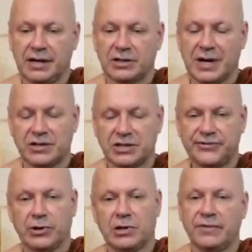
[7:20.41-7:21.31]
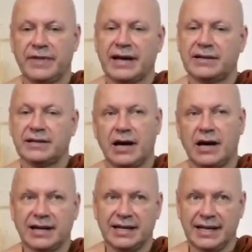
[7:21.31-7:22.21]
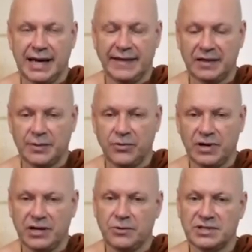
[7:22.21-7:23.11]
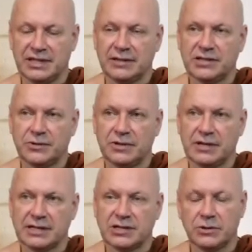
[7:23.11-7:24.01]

So I just follow that idea that the Buddha used in the sutras.